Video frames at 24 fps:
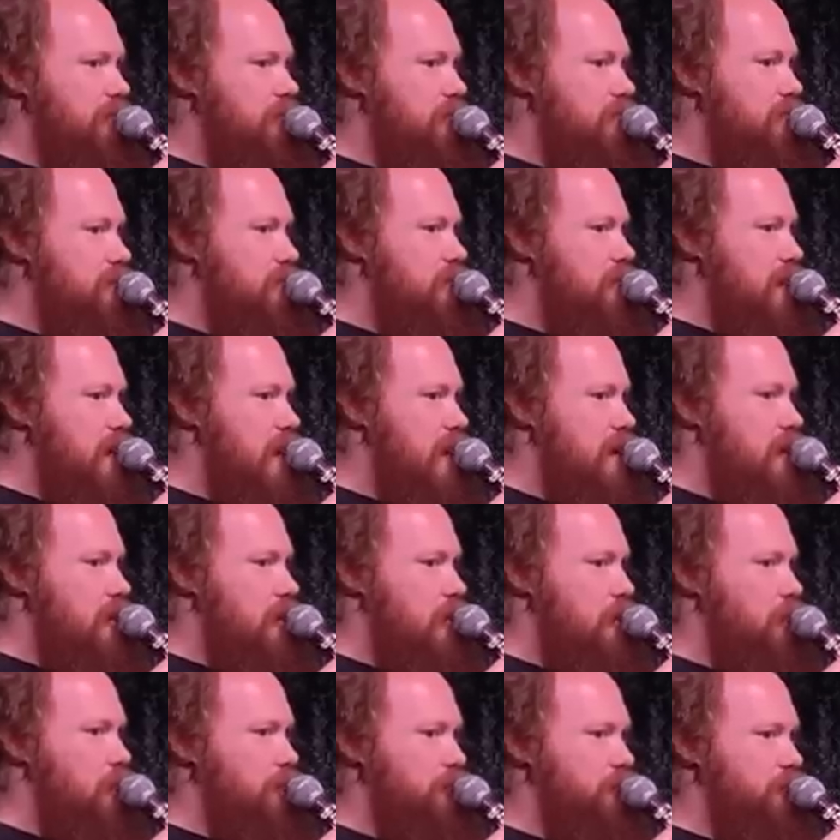there's a lot
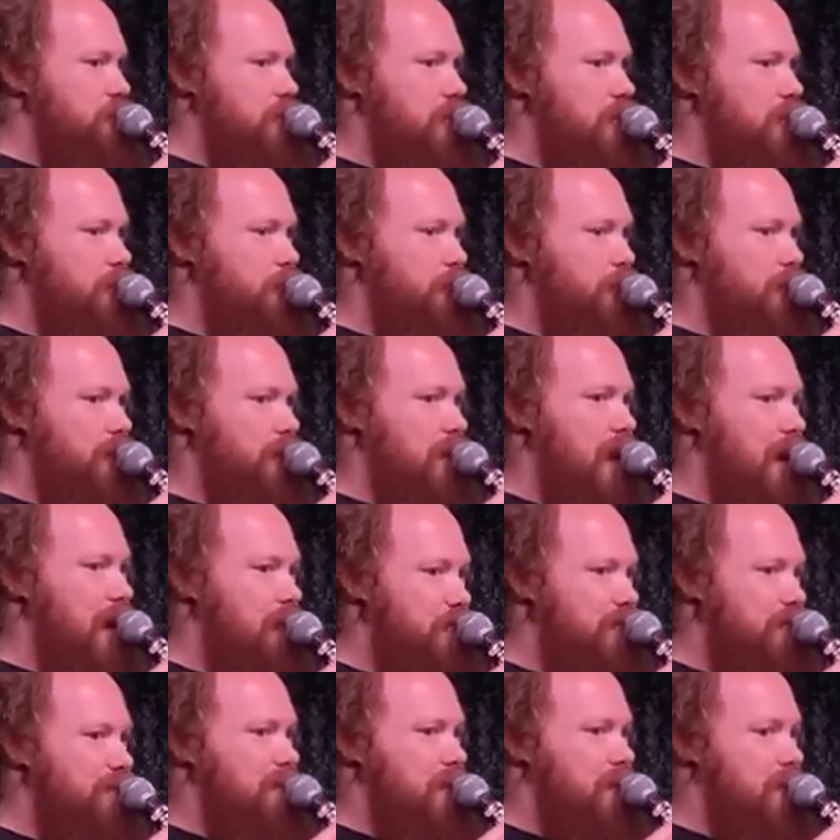of homeless people. I
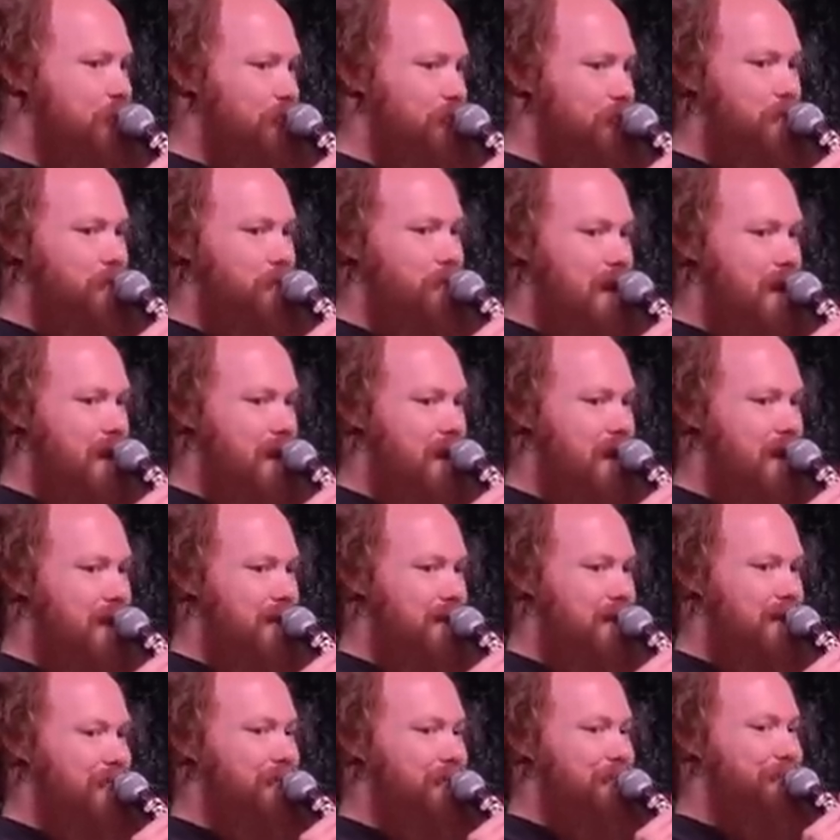was able to
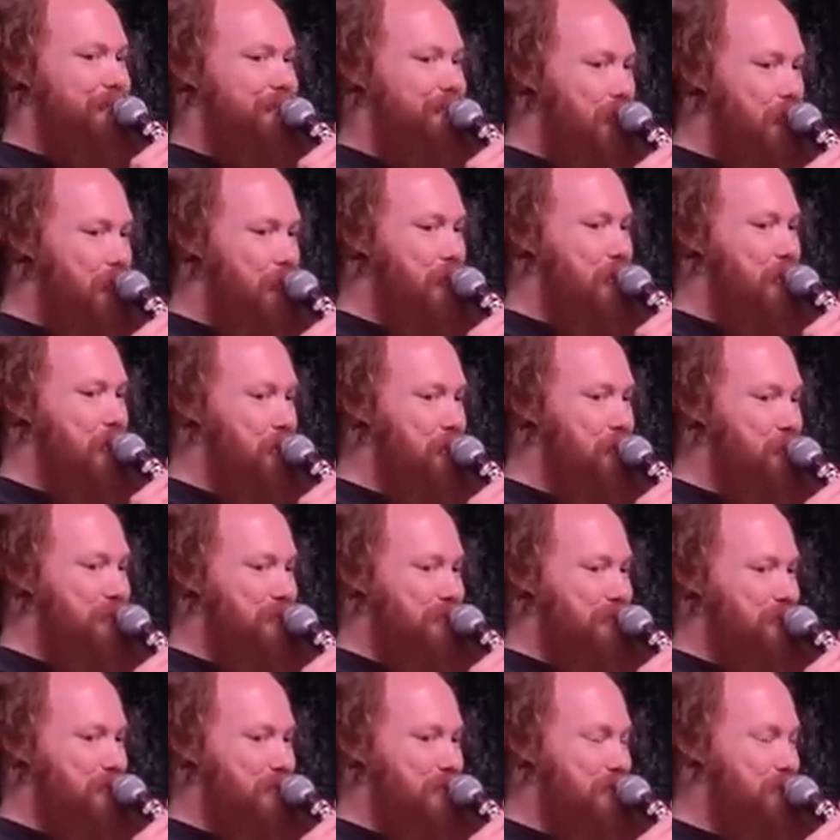bag four
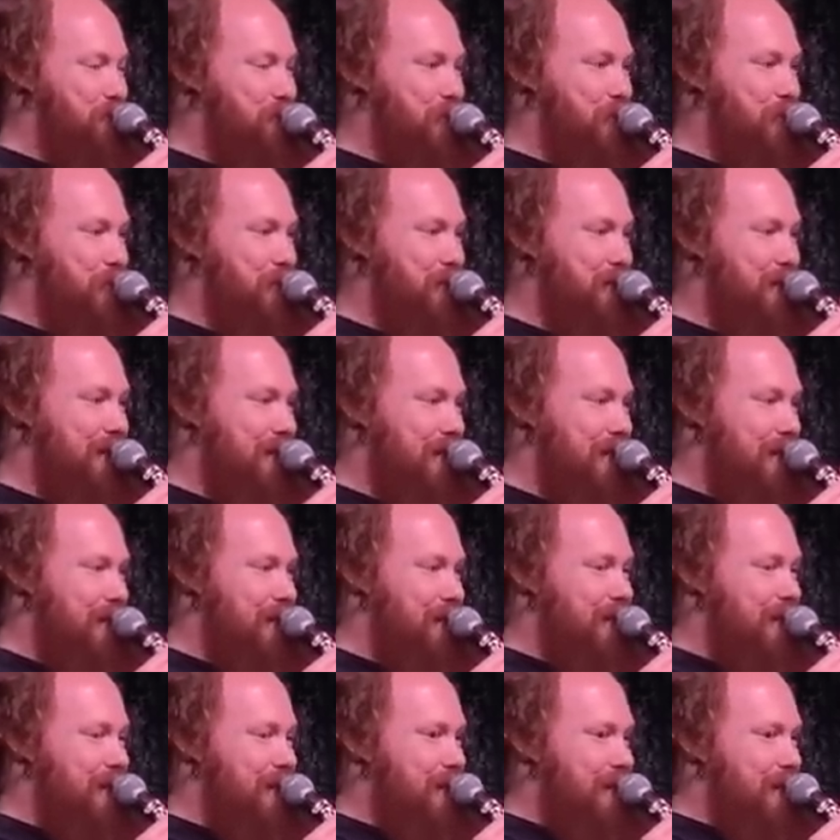homeless people
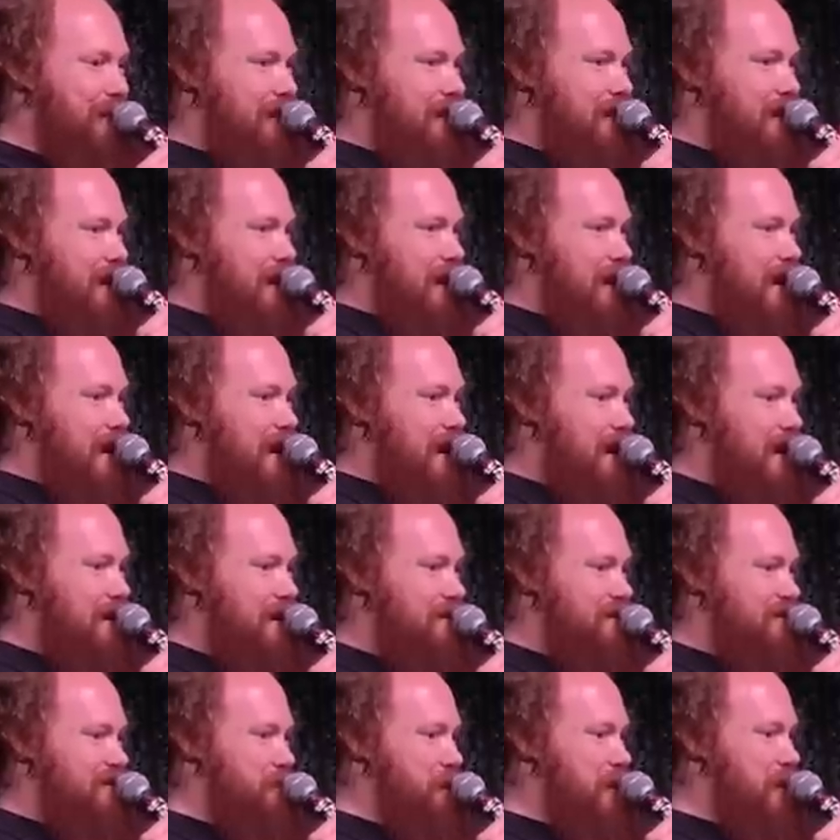
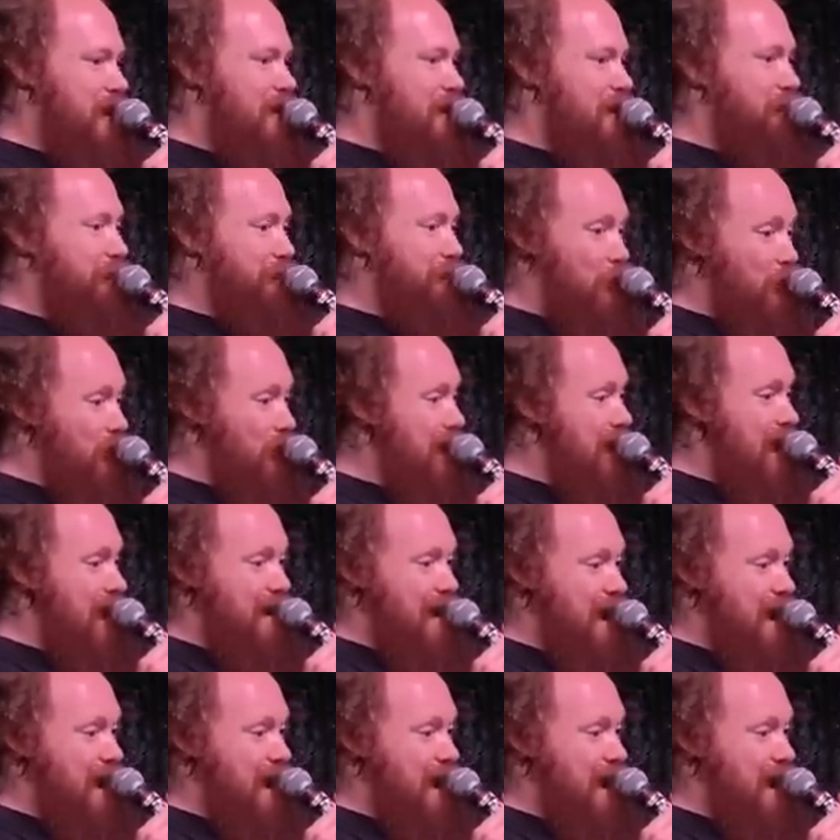in the span of 48